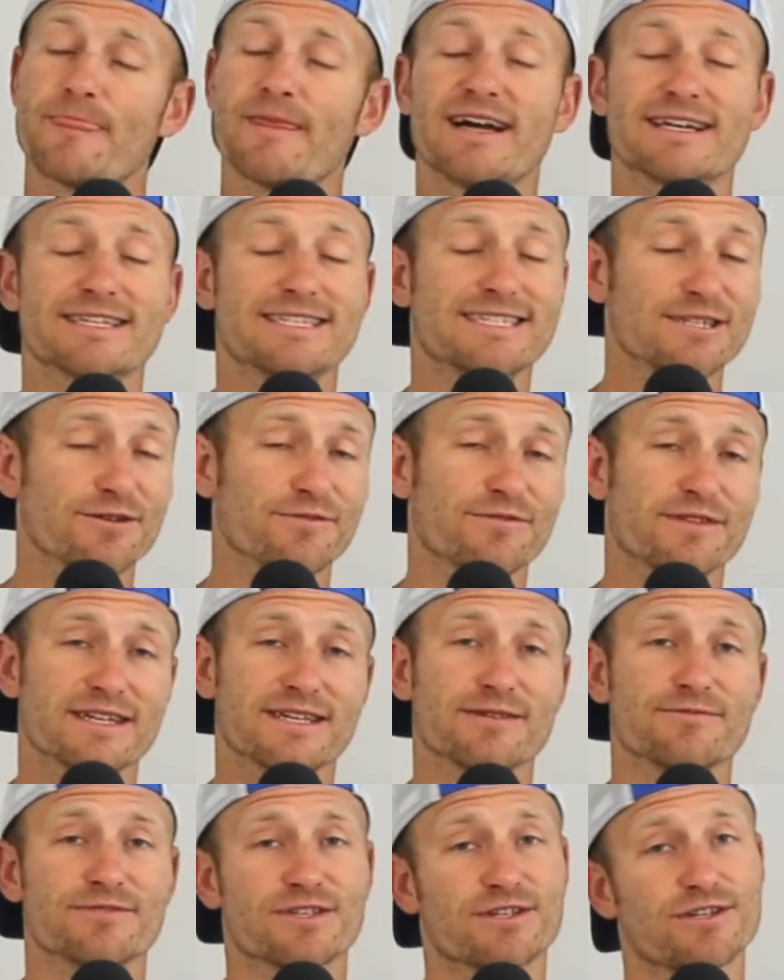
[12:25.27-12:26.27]
I still
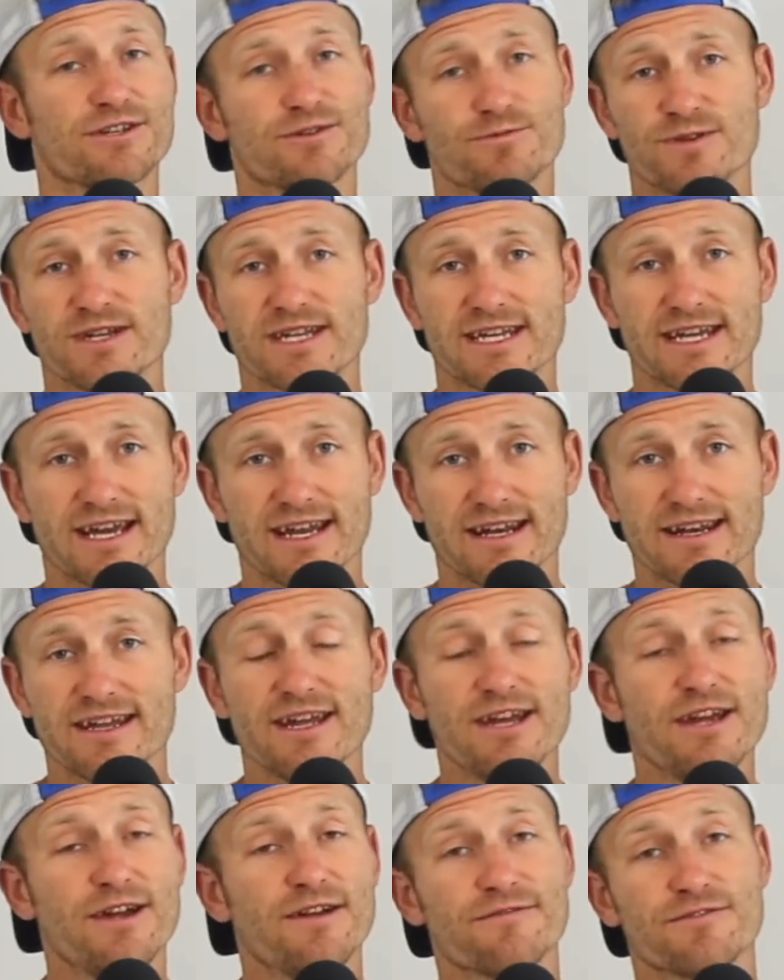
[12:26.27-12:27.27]
think it was a good weekend
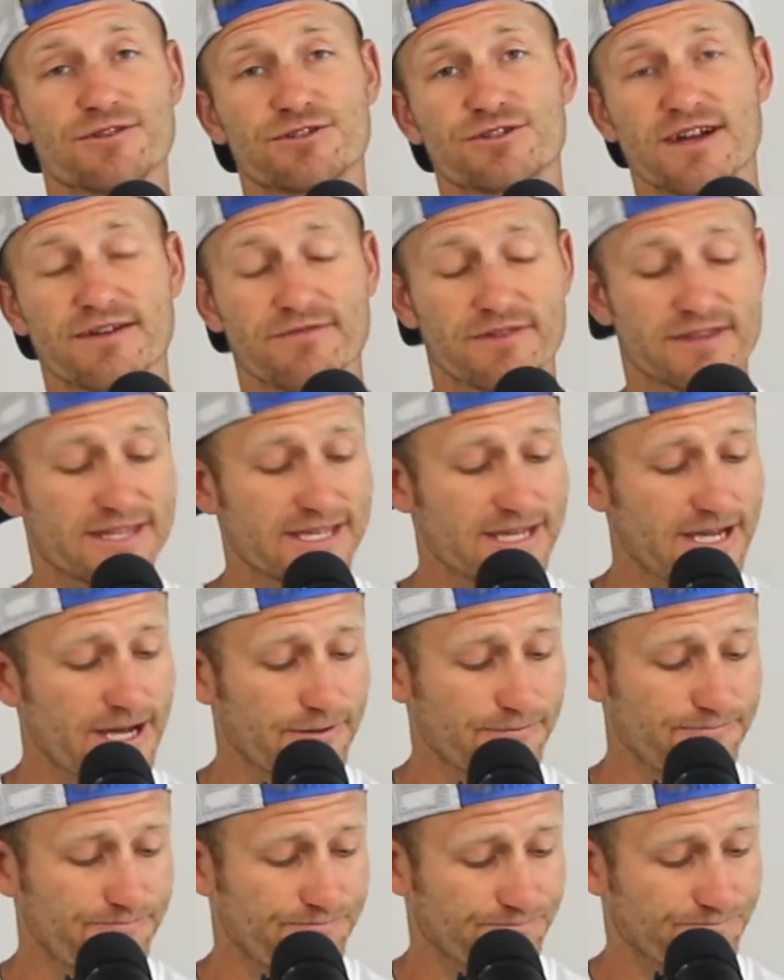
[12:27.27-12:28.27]
for Trev and
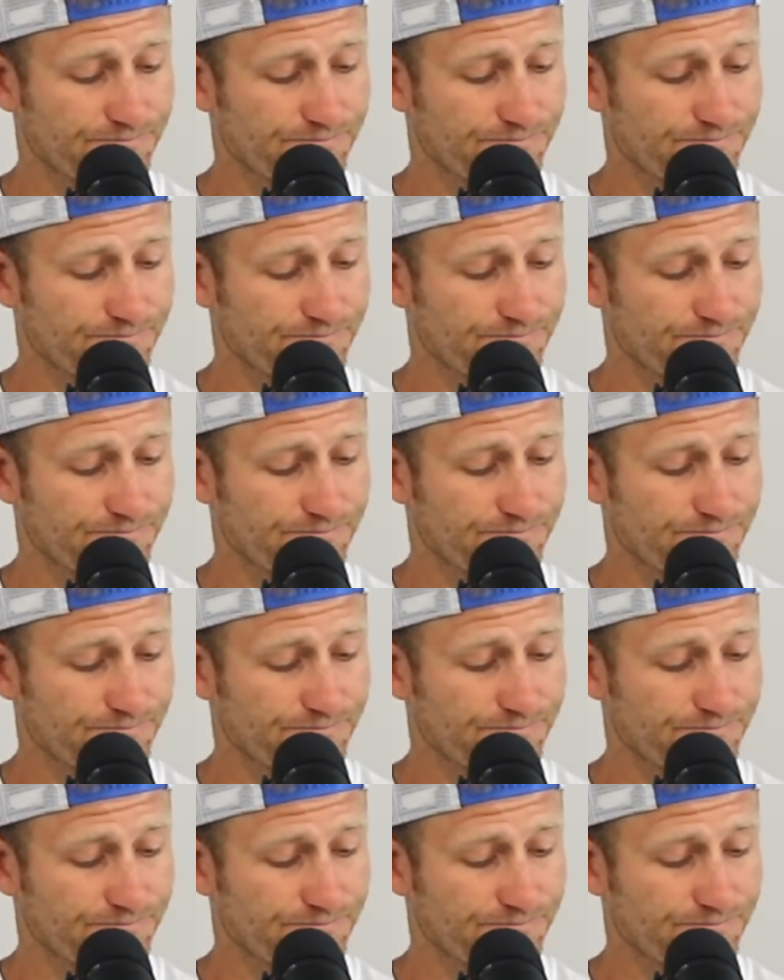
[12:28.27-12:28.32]
Theo.